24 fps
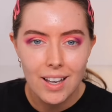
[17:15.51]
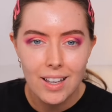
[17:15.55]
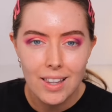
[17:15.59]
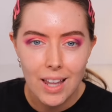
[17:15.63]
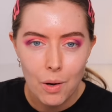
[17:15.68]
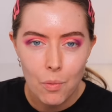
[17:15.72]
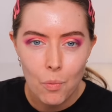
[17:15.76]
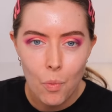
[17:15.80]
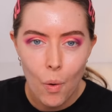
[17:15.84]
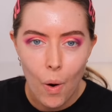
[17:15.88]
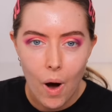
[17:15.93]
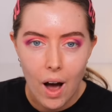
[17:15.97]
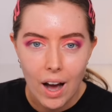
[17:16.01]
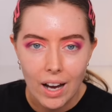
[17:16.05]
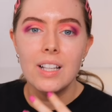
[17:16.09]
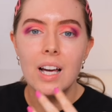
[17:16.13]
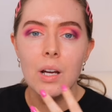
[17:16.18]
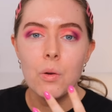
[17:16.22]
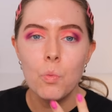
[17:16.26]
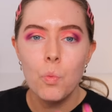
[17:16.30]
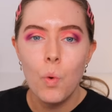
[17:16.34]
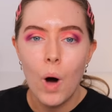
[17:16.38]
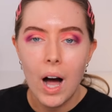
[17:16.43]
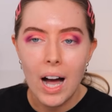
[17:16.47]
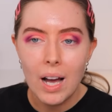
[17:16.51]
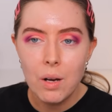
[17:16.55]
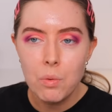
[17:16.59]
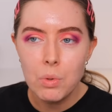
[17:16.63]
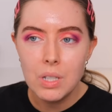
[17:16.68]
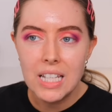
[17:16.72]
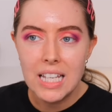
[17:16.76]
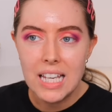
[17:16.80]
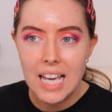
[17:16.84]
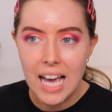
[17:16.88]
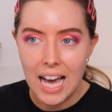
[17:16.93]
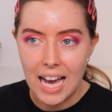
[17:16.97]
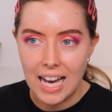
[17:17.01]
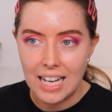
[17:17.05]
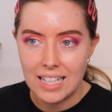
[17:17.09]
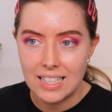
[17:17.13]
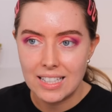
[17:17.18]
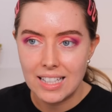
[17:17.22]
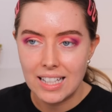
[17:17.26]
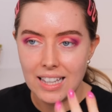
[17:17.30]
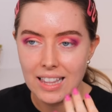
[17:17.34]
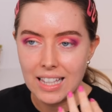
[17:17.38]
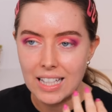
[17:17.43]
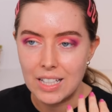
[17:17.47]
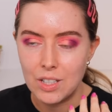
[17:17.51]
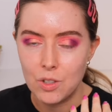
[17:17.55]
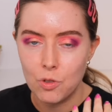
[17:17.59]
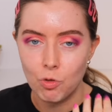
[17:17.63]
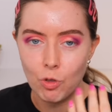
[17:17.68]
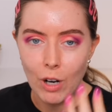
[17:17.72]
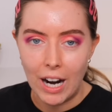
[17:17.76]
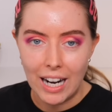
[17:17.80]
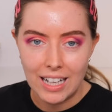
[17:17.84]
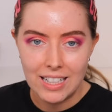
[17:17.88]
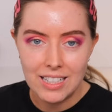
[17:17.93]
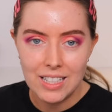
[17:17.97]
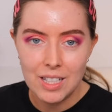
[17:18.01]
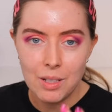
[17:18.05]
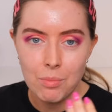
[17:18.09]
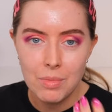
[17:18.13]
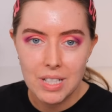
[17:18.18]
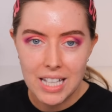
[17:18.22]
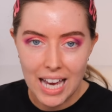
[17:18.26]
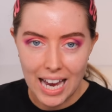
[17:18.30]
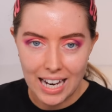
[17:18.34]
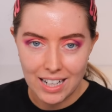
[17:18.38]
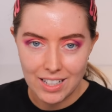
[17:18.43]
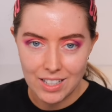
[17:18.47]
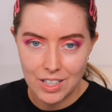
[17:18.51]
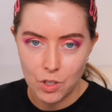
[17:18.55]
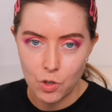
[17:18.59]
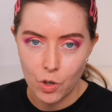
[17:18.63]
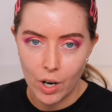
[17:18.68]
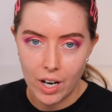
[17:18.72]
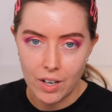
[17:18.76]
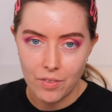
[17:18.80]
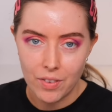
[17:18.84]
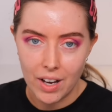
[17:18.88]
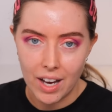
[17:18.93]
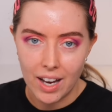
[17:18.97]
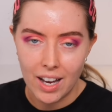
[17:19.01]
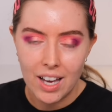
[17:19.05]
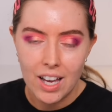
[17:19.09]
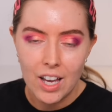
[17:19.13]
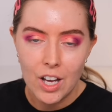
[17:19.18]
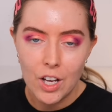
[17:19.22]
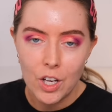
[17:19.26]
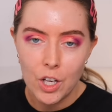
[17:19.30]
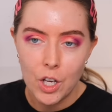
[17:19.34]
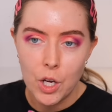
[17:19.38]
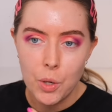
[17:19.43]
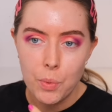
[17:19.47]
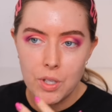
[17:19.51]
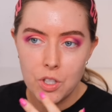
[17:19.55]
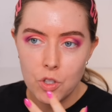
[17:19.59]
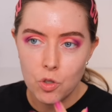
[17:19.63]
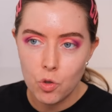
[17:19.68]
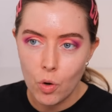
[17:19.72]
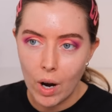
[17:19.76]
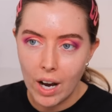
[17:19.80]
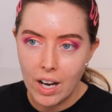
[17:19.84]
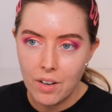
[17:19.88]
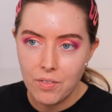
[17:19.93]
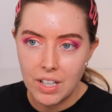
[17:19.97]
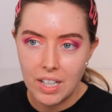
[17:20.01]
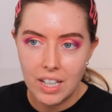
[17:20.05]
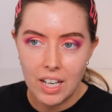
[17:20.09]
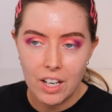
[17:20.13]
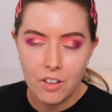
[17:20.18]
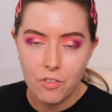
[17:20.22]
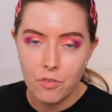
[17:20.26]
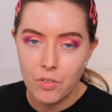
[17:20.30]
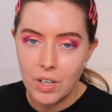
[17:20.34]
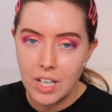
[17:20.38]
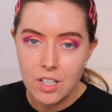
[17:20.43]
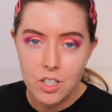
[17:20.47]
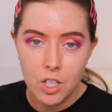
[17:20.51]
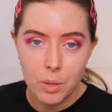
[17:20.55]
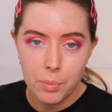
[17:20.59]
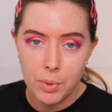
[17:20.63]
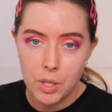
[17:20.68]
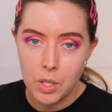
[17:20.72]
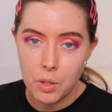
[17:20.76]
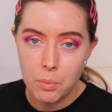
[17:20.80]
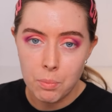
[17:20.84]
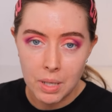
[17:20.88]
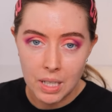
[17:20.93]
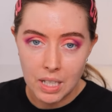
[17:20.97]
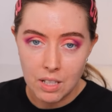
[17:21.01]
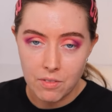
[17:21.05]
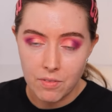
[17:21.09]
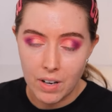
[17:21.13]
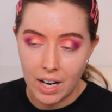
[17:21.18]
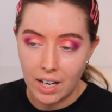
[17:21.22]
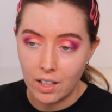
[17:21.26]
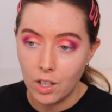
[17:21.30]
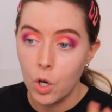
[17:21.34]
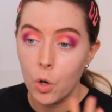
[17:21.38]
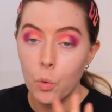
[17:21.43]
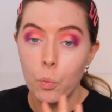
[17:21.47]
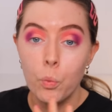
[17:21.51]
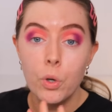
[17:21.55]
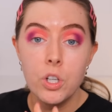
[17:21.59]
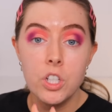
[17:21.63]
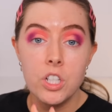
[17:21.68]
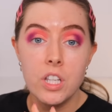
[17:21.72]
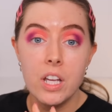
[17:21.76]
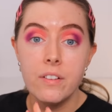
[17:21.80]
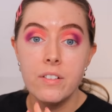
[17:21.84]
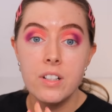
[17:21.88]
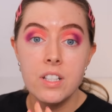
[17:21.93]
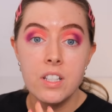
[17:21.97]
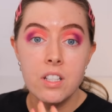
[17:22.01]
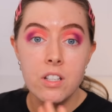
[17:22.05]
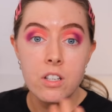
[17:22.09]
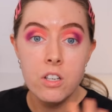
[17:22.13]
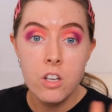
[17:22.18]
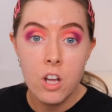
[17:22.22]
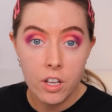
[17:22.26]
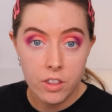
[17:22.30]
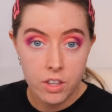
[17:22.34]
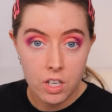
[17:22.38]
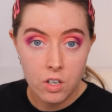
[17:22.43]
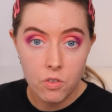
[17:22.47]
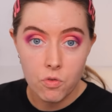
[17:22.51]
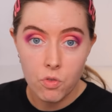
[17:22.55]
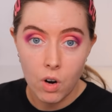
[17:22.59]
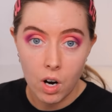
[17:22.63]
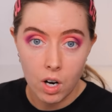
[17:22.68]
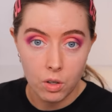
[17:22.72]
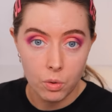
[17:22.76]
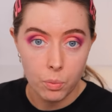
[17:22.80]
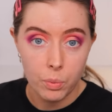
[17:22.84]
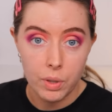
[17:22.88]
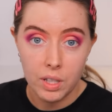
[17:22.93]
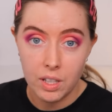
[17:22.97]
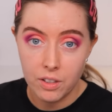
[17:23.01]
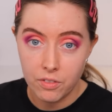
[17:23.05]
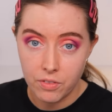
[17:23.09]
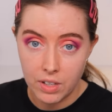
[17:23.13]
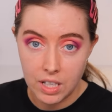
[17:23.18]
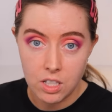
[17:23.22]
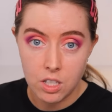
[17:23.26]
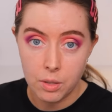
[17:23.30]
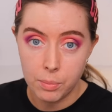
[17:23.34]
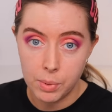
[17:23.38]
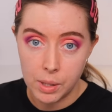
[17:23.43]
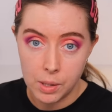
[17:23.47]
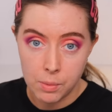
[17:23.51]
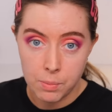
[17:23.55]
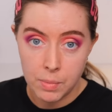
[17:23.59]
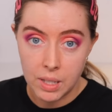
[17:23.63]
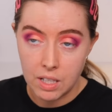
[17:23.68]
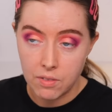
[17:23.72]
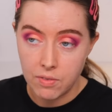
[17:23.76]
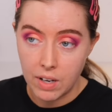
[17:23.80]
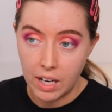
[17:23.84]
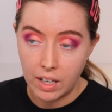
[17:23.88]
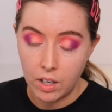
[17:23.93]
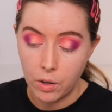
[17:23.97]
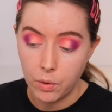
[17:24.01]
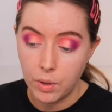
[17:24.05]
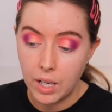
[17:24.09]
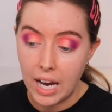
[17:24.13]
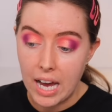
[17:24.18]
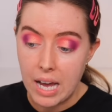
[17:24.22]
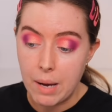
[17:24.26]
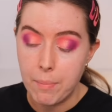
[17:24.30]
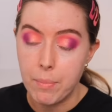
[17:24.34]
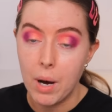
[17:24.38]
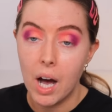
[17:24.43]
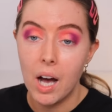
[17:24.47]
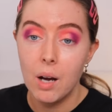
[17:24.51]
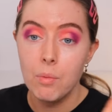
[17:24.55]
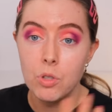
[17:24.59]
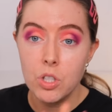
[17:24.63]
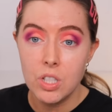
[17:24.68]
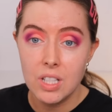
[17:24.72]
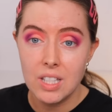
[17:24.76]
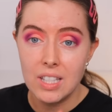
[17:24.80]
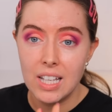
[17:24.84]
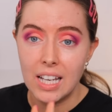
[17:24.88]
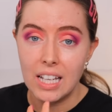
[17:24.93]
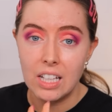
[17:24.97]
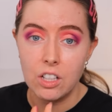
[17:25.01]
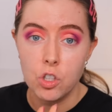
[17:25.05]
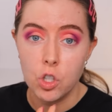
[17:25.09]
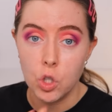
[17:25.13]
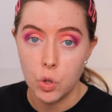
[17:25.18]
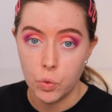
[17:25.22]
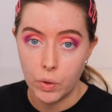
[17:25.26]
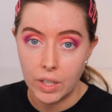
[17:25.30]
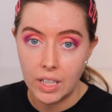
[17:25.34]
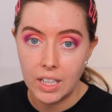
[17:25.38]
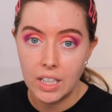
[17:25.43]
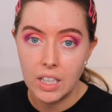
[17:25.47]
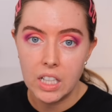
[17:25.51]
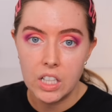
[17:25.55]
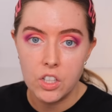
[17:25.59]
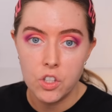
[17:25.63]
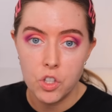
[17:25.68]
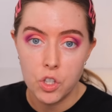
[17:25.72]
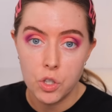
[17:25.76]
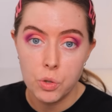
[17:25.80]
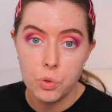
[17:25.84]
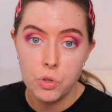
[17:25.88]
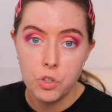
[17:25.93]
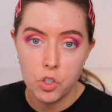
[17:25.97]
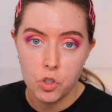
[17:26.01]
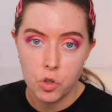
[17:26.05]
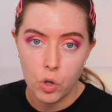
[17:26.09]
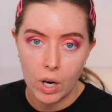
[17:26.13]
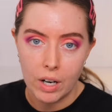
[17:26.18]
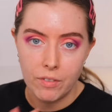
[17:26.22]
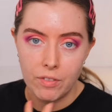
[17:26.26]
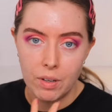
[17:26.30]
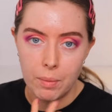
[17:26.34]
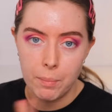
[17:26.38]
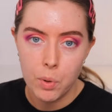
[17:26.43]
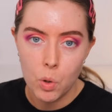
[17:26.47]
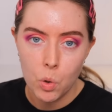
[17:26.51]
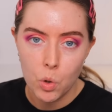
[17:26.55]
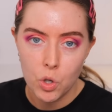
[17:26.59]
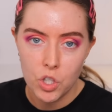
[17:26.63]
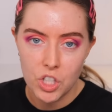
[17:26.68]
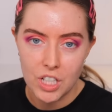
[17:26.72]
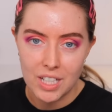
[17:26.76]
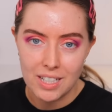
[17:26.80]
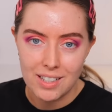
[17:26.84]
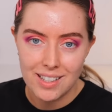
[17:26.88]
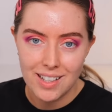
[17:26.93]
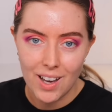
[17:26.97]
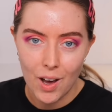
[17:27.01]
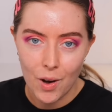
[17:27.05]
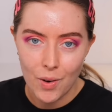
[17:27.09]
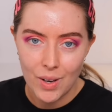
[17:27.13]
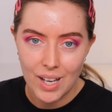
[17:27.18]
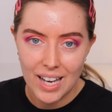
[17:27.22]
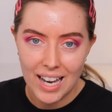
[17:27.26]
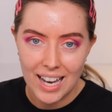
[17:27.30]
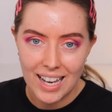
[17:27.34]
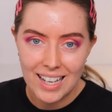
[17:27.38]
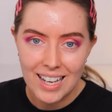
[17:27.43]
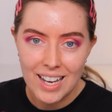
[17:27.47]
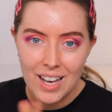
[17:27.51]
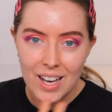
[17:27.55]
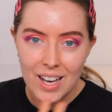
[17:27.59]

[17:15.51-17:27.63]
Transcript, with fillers: Like, why? Like, why would he ask this random taxi driver who is driving a VW minivan, which there is nothing wrong with a VW minivan, okay? But I'm just saying, Shrien is used to driving Porsches, okay?